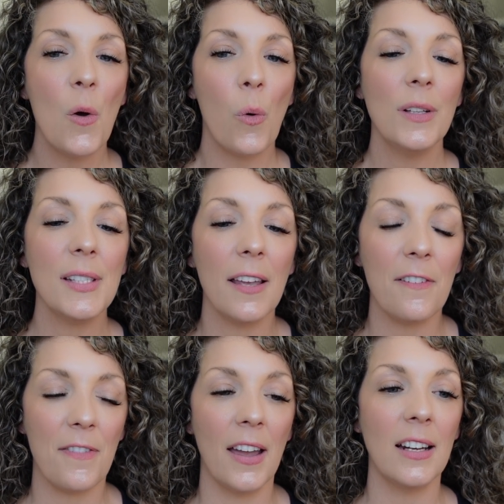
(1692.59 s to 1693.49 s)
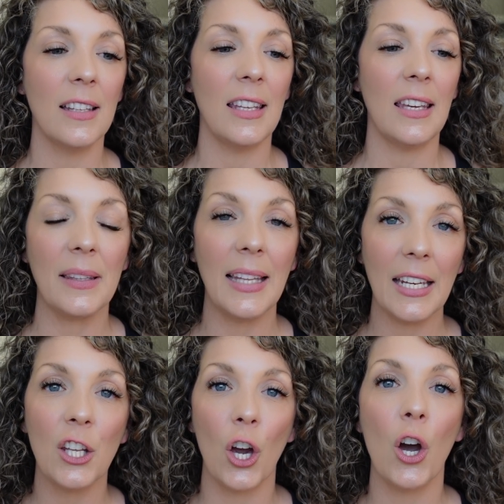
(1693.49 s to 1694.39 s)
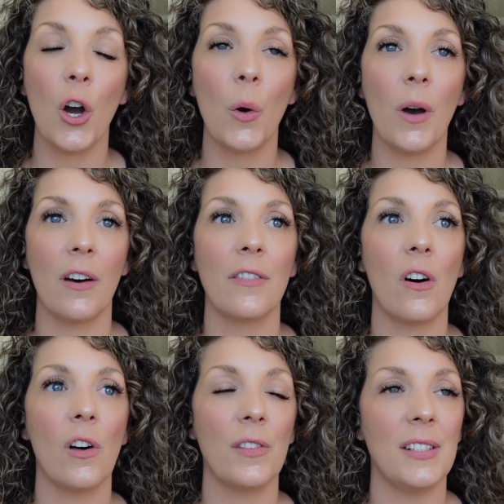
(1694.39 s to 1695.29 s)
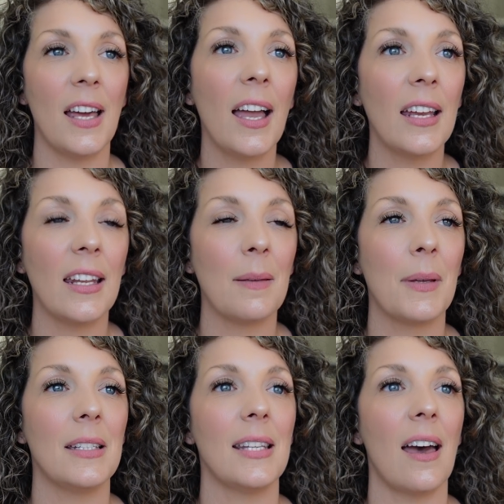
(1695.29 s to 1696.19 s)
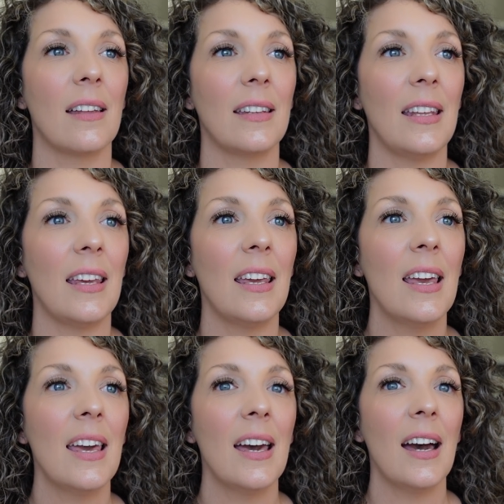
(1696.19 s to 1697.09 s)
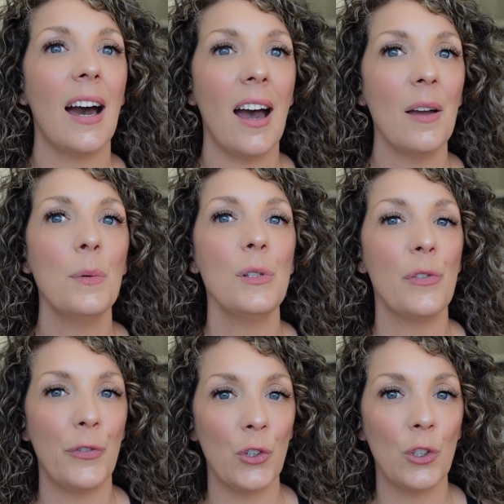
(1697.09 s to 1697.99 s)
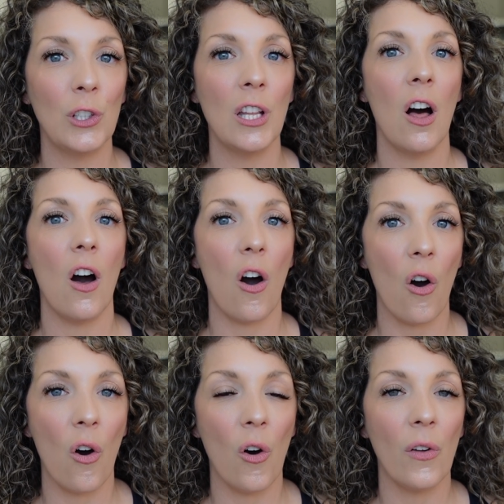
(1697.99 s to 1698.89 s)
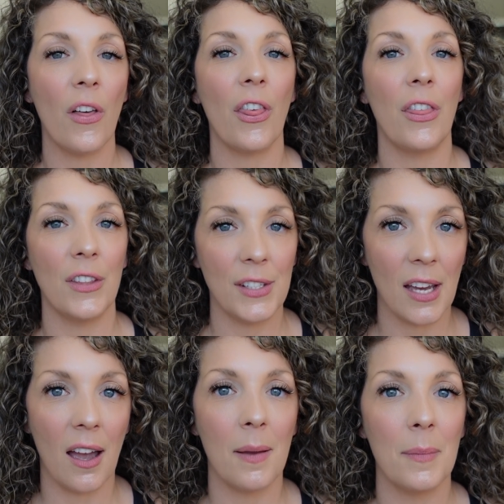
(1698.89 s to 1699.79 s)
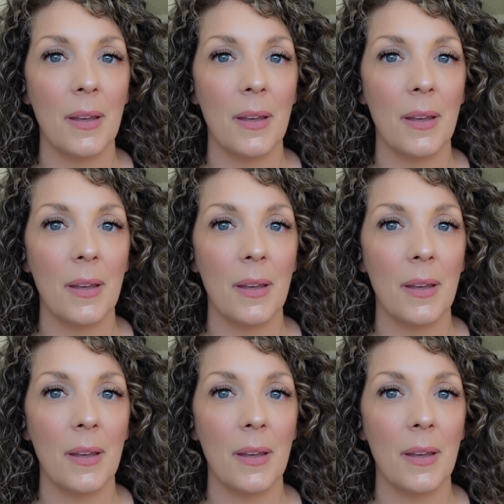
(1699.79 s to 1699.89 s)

Once I finally let go of all the dieting mentality, I was full all the time.